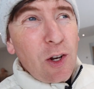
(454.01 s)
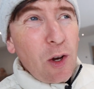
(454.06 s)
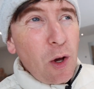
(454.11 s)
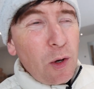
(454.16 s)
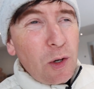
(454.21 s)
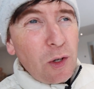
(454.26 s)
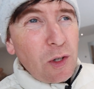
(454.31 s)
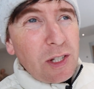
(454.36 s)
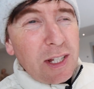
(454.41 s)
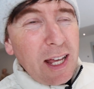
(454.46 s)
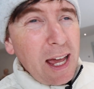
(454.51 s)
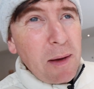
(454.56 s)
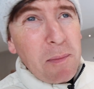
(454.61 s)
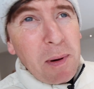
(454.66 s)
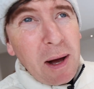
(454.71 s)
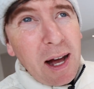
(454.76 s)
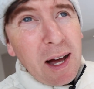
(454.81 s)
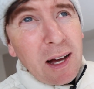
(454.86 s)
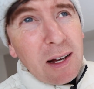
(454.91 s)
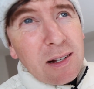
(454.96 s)
local skate
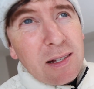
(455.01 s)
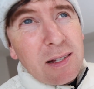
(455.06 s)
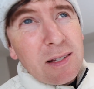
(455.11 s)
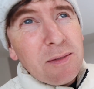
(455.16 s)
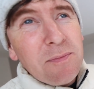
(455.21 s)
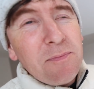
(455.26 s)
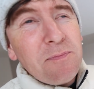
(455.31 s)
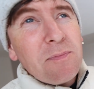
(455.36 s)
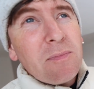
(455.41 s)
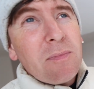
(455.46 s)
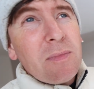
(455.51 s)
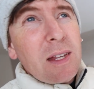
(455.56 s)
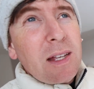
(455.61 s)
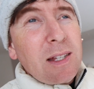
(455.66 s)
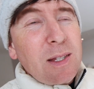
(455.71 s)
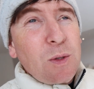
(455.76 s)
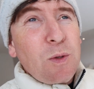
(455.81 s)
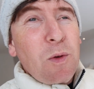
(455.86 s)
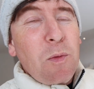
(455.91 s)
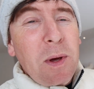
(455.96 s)
parks
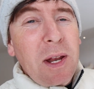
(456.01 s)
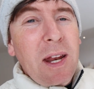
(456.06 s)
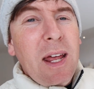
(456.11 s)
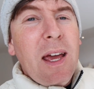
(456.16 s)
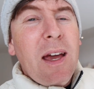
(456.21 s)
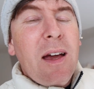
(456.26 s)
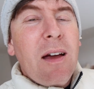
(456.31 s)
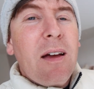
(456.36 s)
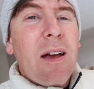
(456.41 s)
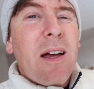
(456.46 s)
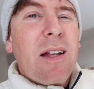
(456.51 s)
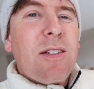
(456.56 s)
since we've been here.